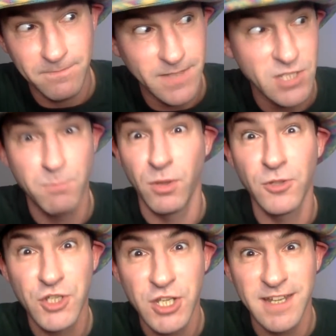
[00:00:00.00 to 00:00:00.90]
it's
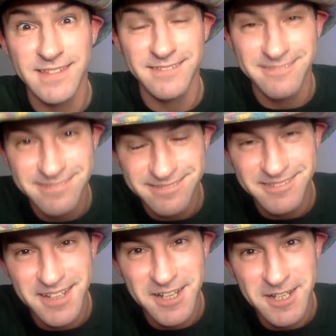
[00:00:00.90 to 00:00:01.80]
bullshit.
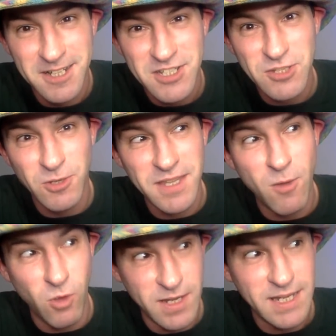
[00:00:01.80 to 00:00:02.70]
So when they
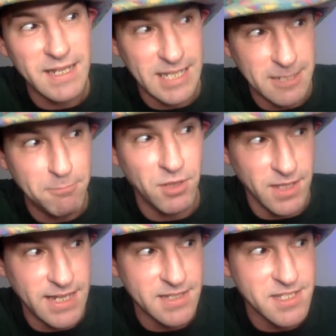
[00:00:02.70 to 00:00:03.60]
want you to eat
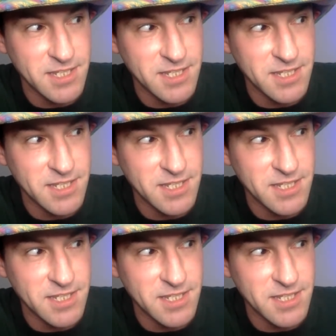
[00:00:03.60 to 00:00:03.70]
plants,